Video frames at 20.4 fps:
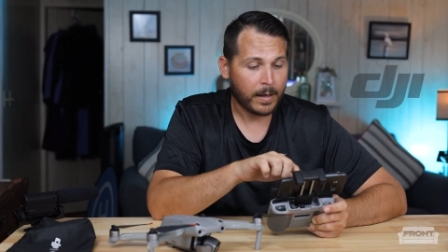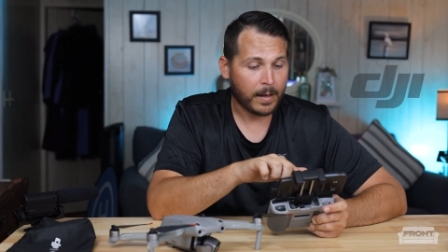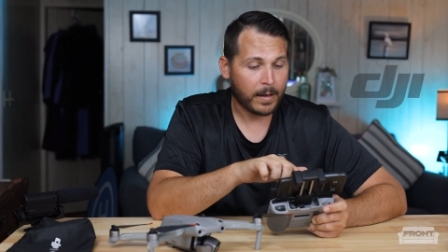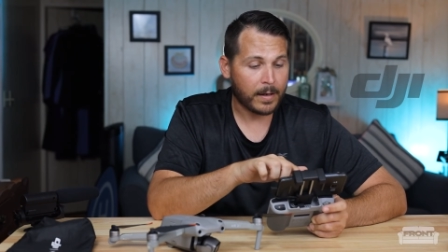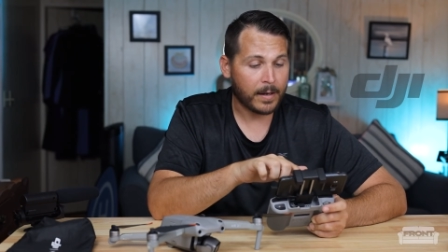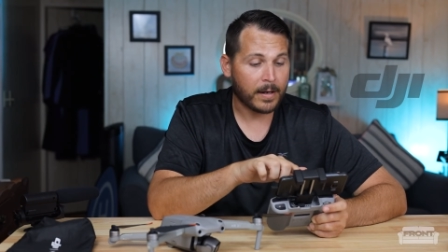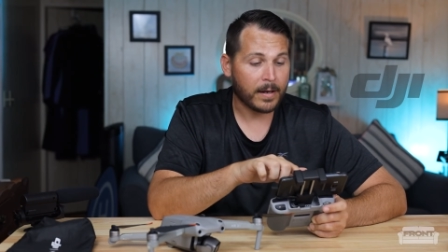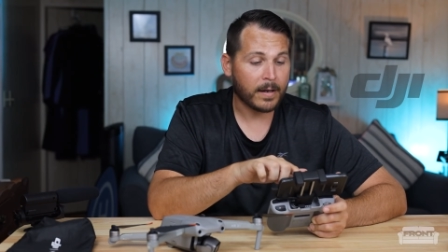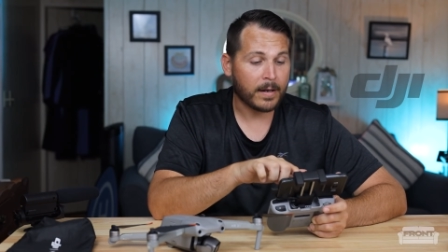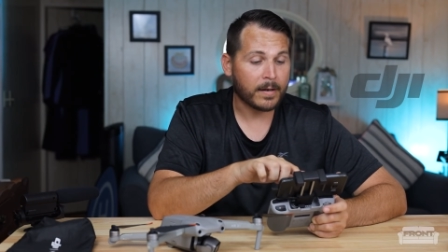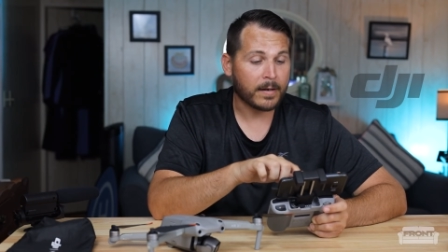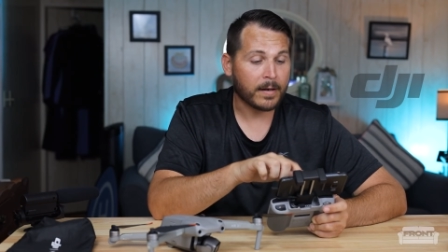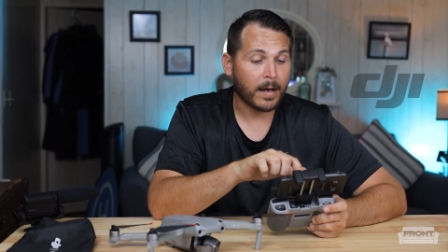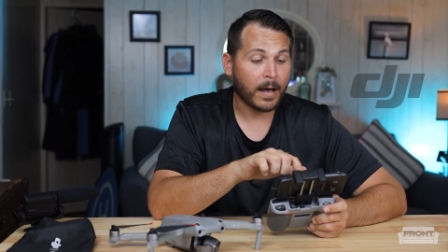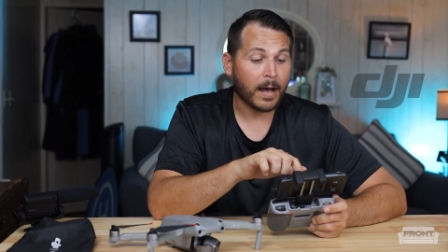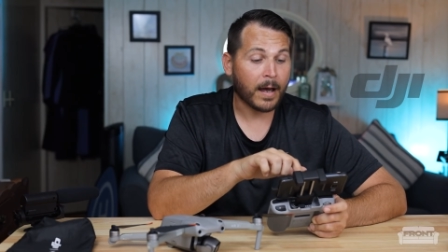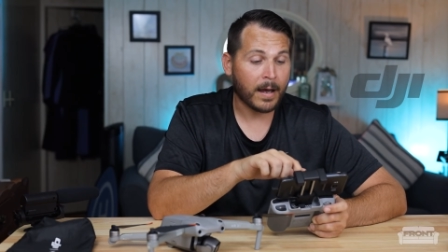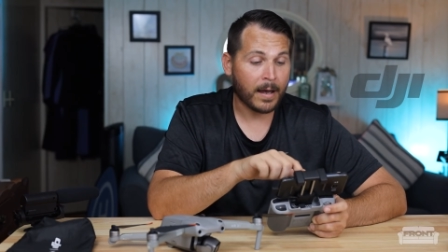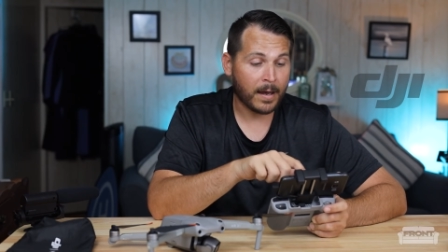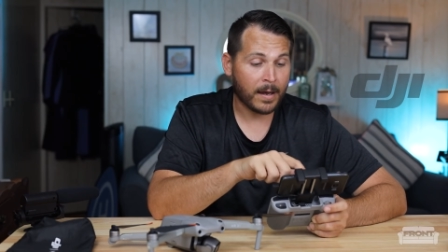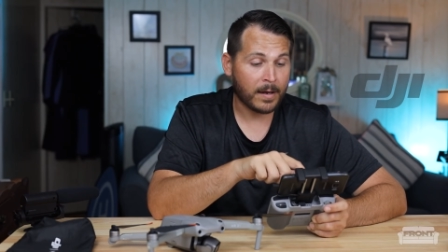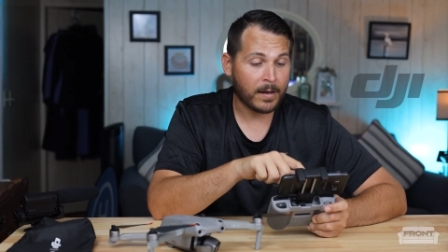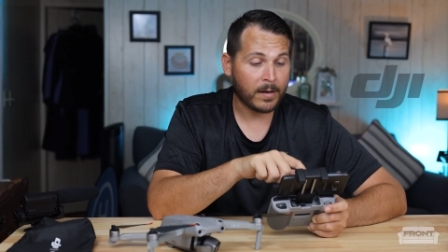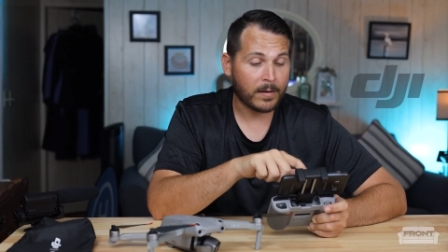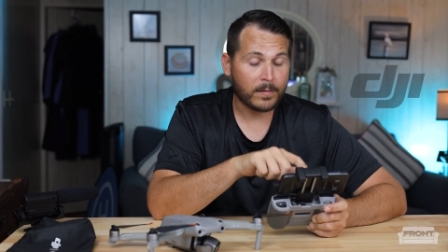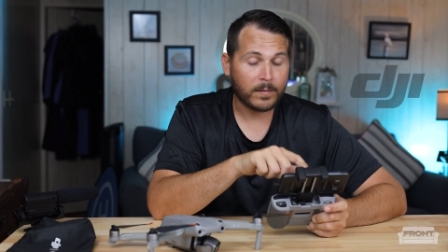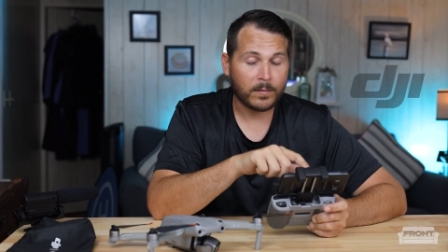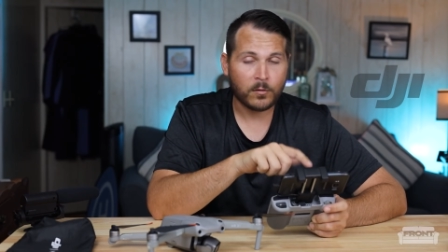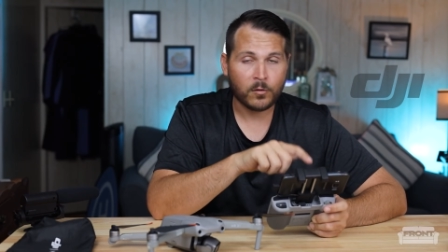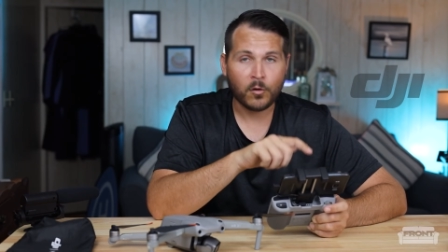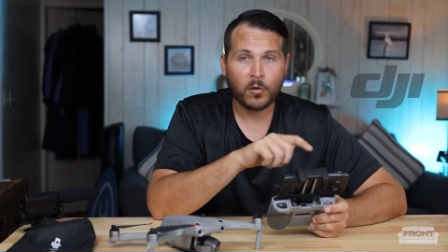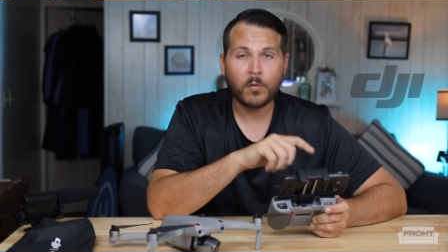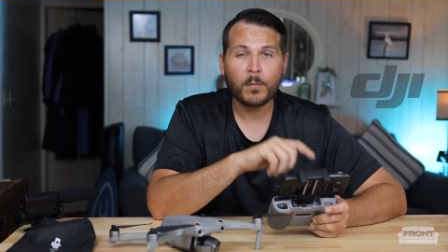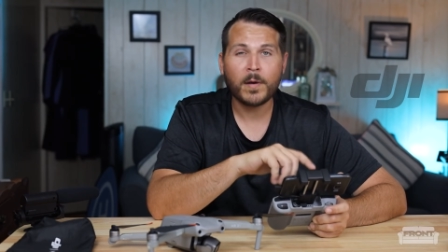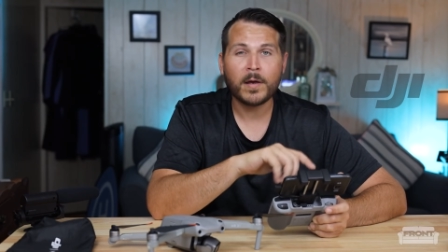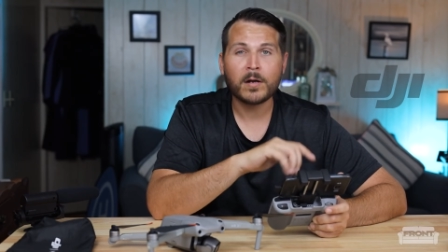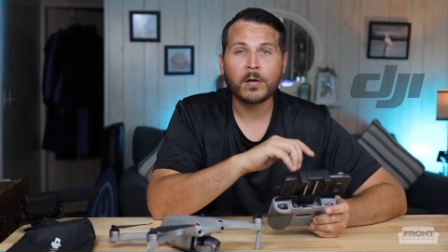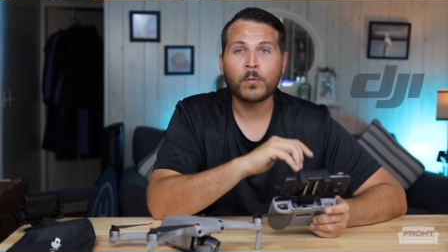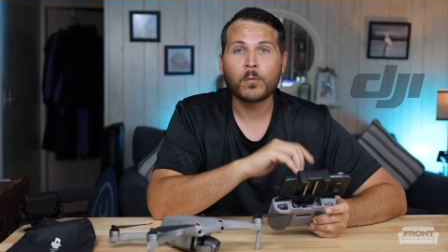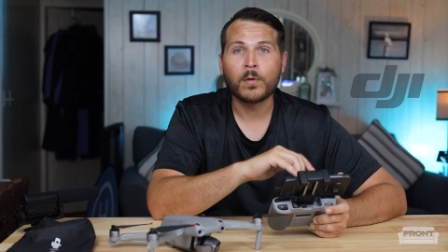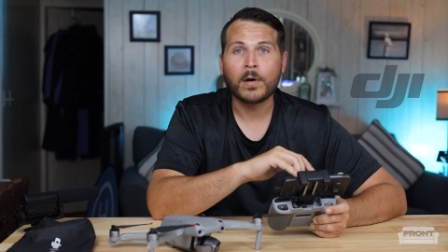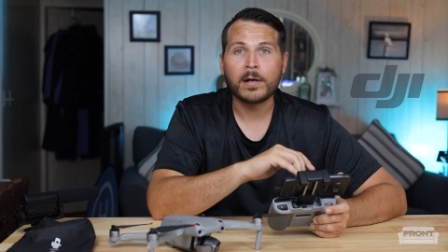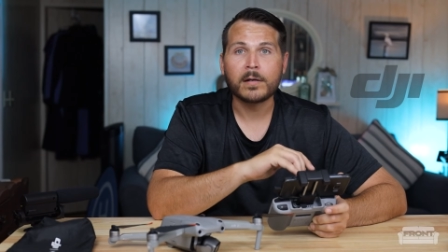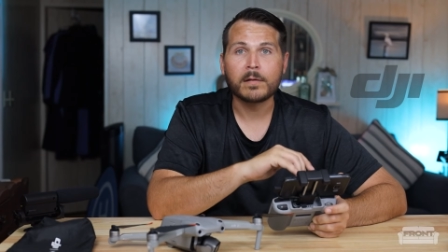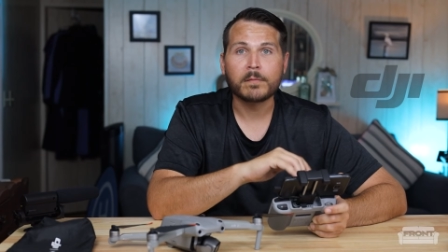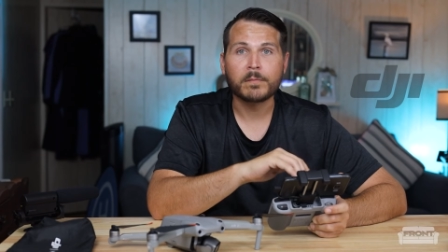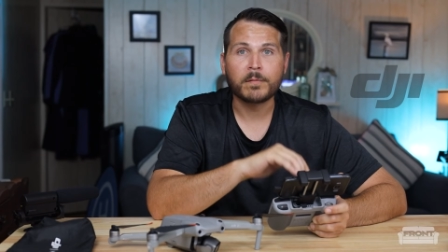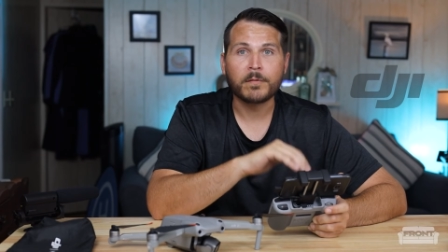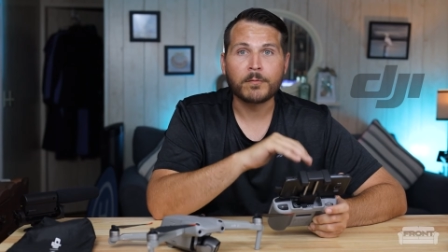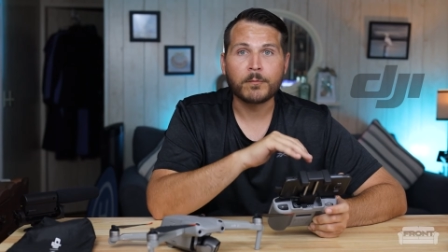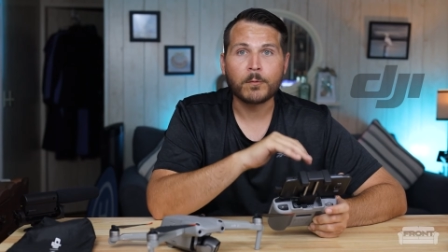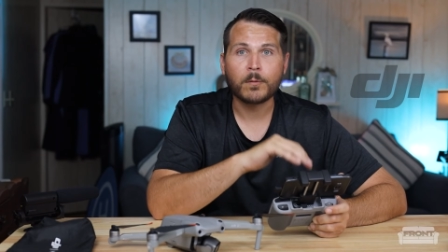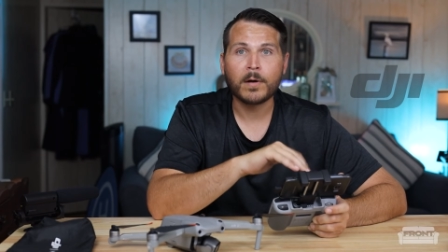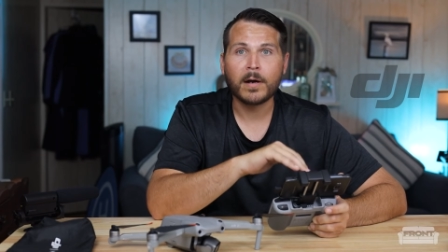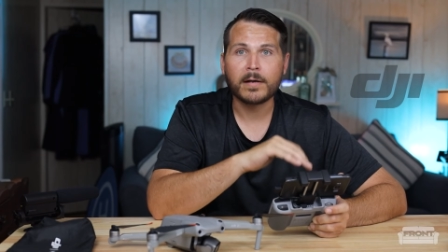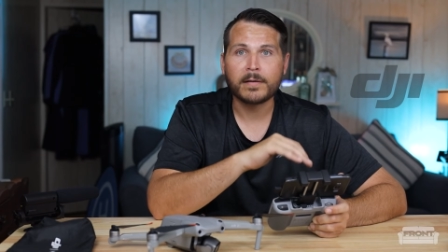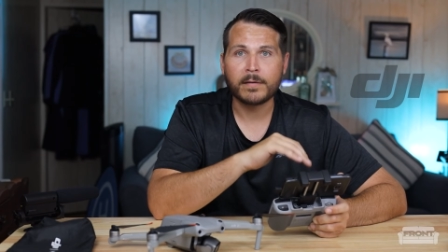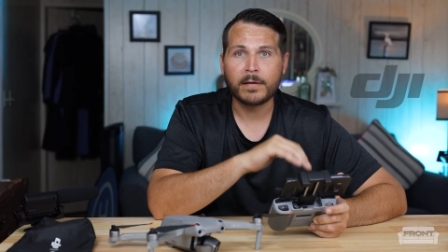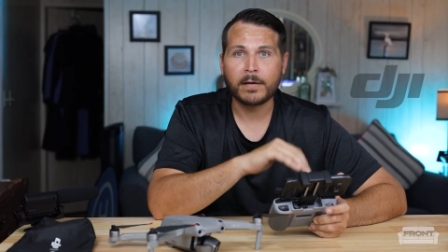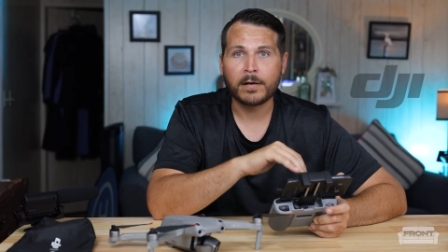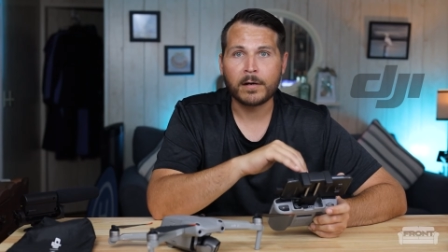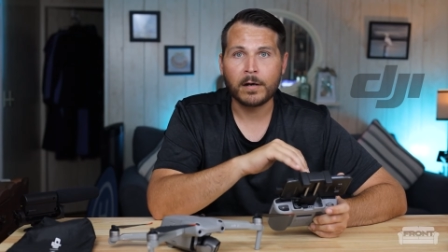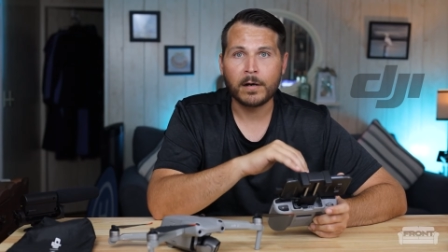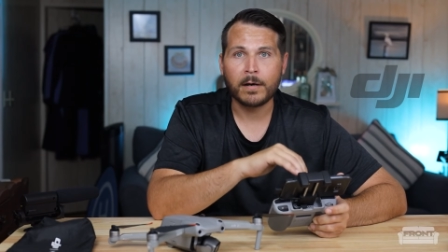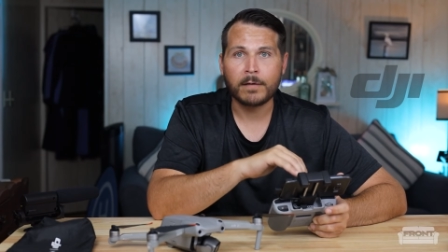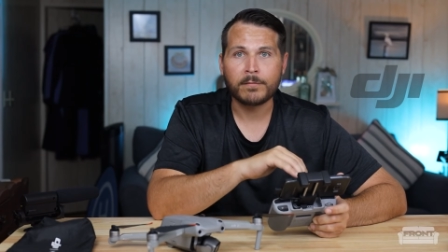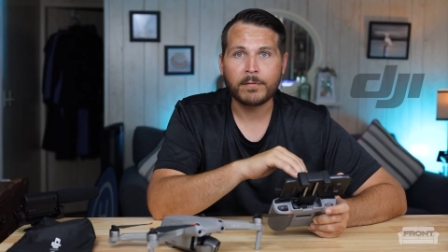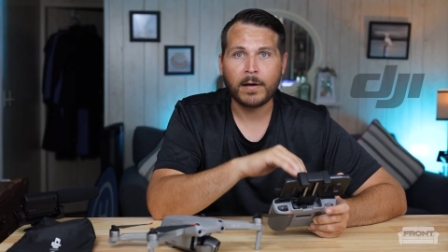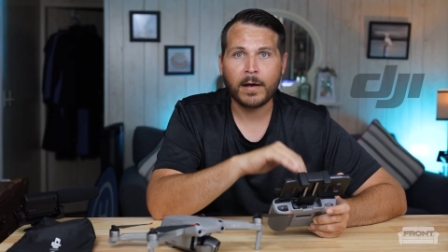and I, no matter what, before I take off,